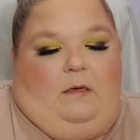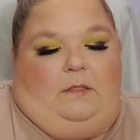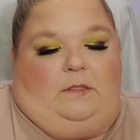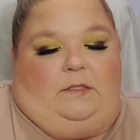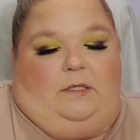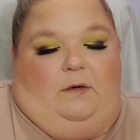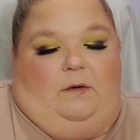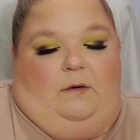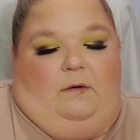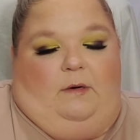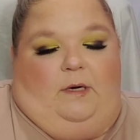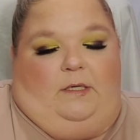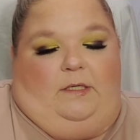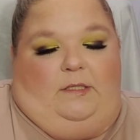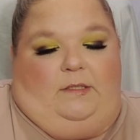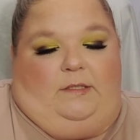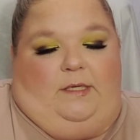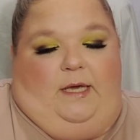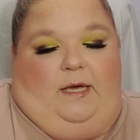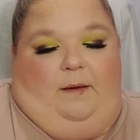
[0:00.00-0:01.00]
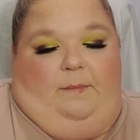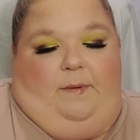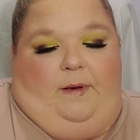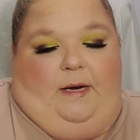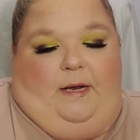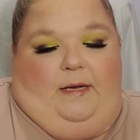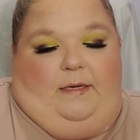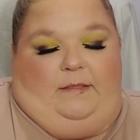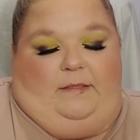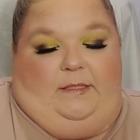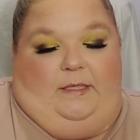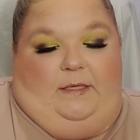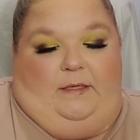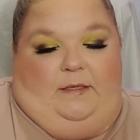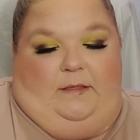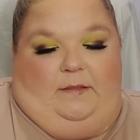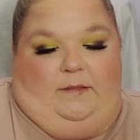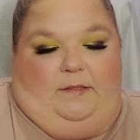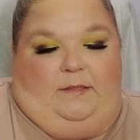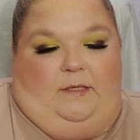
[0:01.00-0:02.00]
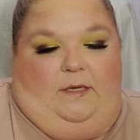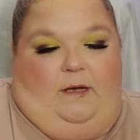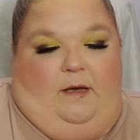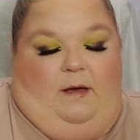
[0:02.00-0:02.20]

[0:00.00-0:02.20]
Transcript: So I just kept it as is.